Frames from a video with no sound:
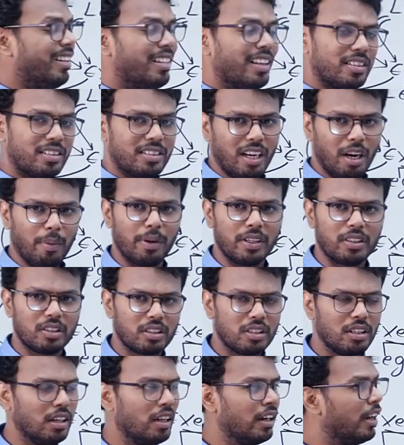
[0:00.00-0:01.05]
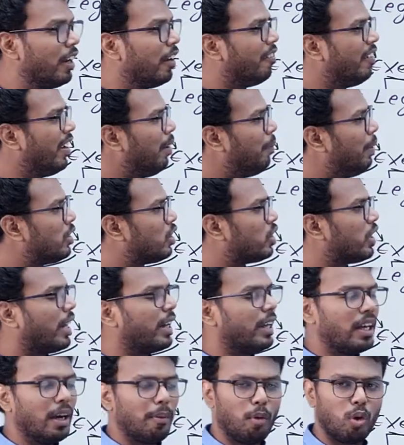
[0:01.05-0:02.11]
in the syllabus, we'll be
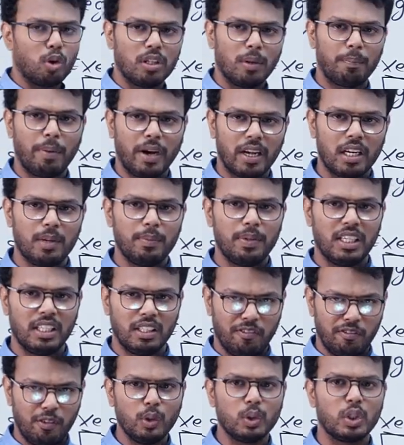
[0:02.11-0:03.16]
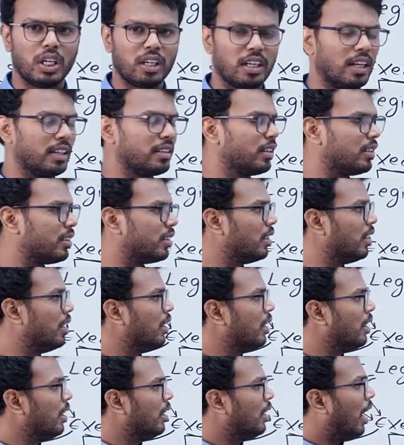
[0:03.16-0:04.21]
studying about the parliament in the future classes.
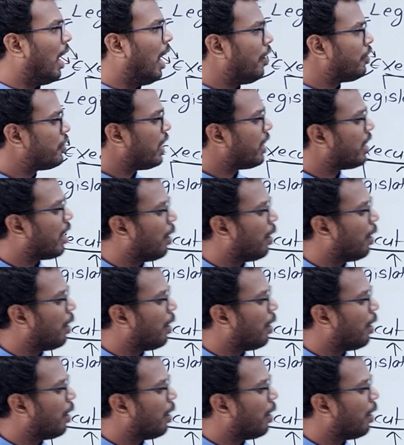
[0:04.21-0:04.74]
After